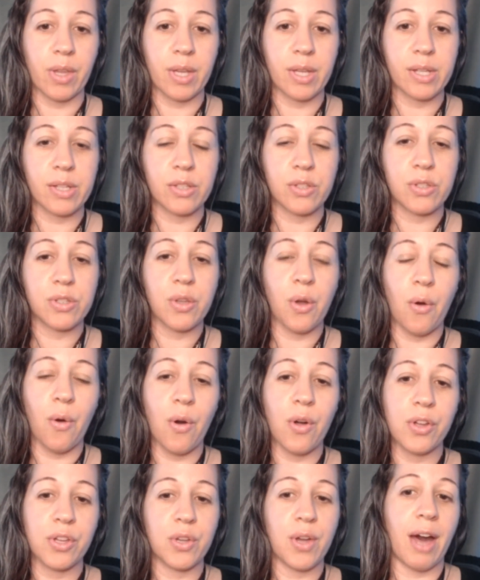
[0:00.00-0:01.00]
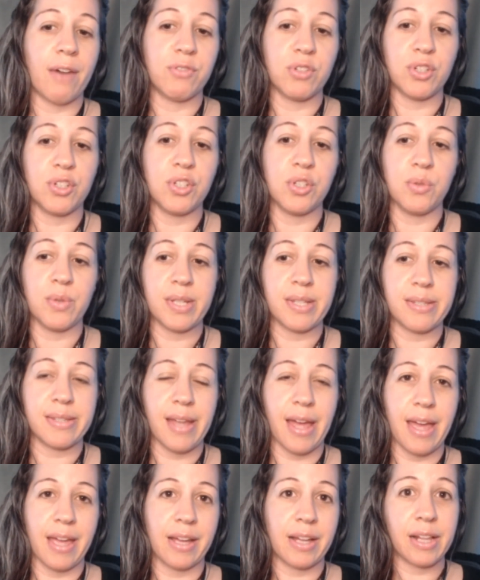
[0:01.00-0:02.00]
So all you have to do is
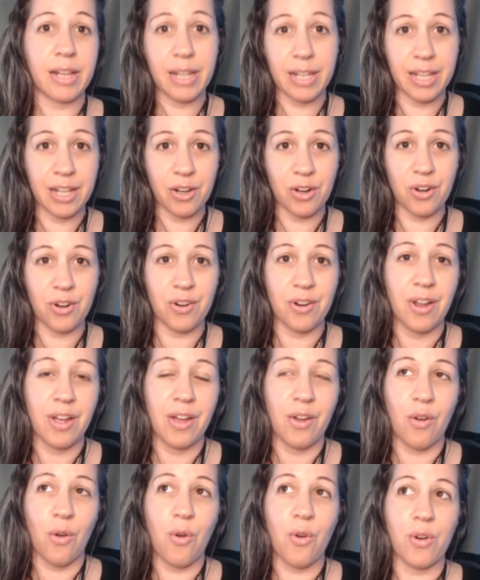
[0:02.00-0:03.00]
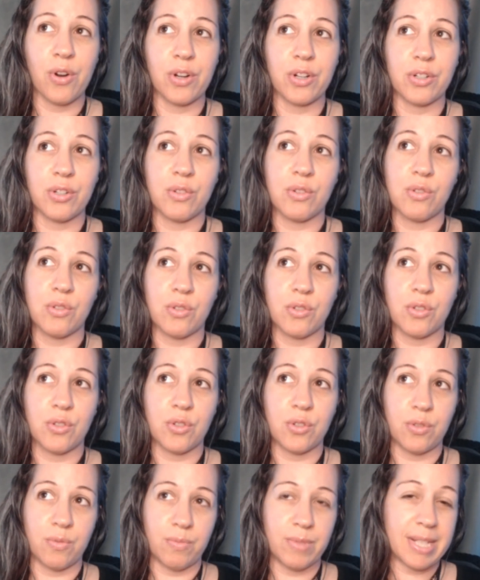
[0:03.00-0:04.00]
say clear or
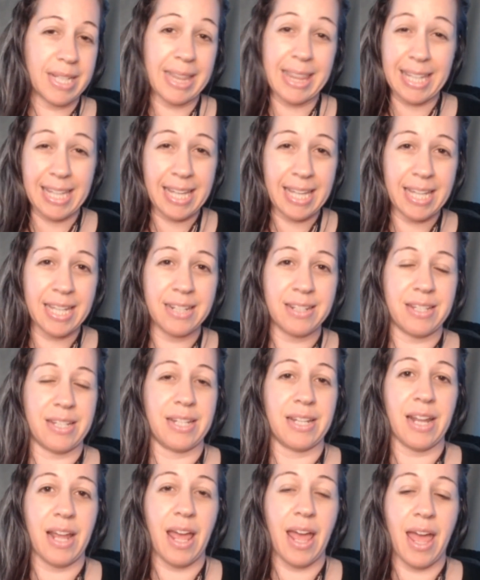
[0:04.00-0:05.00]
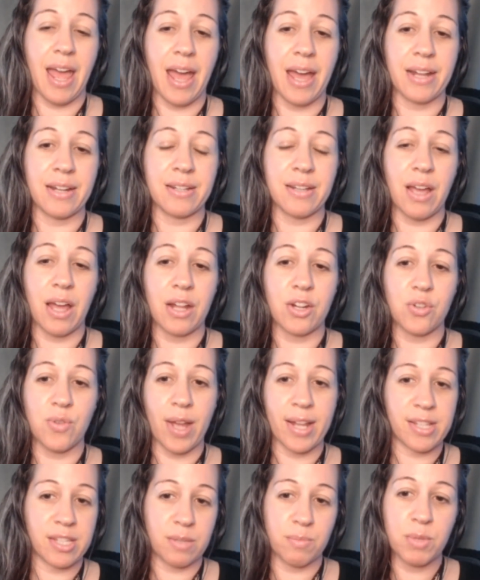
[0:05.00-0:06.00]
delete and
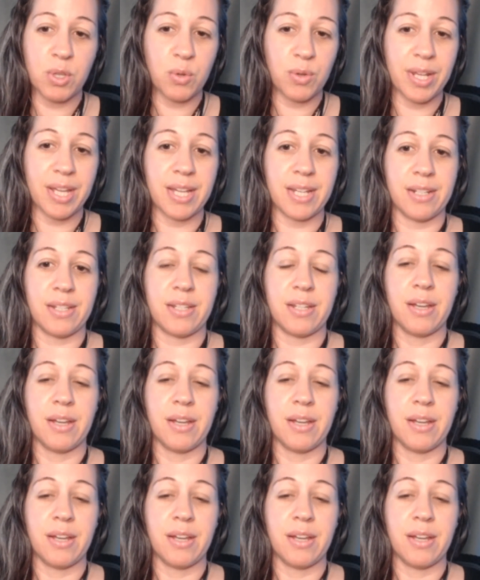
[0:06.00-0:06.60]
transmute it.